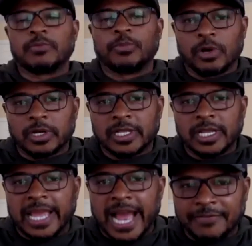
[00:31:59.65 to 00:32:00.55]
book that
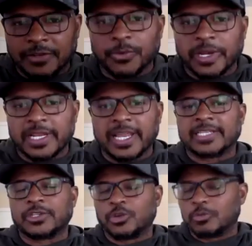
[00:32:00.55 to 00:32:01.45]
you have to read, it's
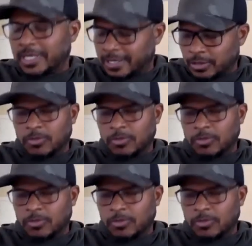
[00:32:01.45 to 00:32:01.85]
QBQ.